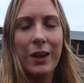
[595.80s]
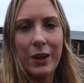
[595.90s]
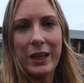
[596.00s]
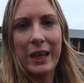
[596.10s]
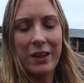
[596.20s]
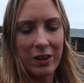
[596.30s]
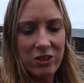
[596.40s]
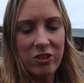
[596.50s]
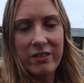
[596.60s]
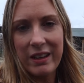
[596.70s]
Okay, can
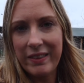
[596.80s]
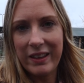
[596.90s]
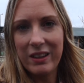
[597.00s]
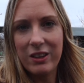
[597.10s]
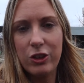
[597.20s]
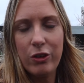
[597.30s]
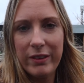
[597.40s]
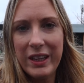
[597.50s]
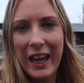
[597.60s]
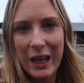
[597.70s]
I just say that
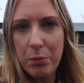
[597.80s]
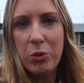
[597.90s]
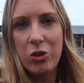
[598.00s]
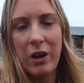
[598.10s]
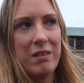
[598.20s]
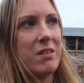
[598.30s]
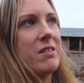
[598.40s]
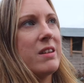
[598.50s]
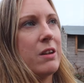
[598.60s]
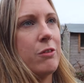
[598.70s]
using cable ties
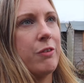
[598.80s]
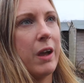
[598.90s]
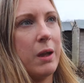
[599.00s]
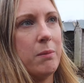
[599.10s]
instead of